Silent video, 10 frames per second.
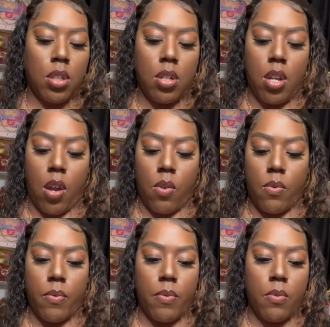No,
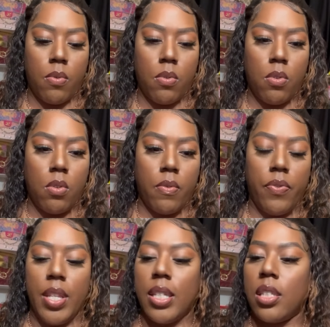
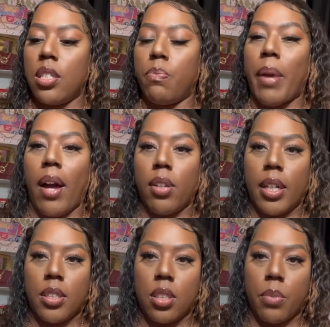this is
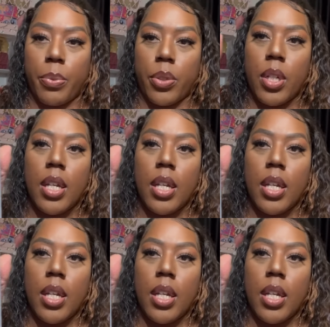ballet slipper.